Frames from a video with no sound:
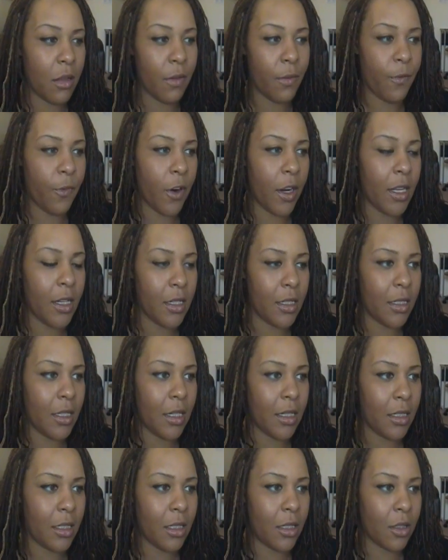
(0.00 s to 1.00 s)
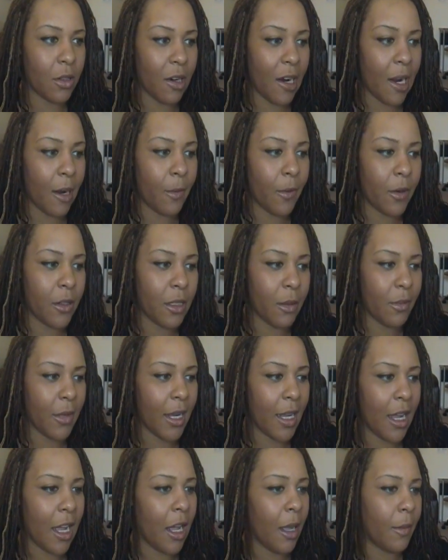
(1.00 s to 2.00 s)
of the friends and subscribers in
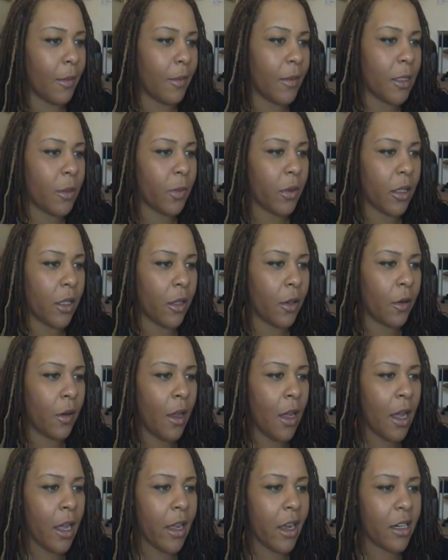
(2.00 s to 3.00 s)
my comments below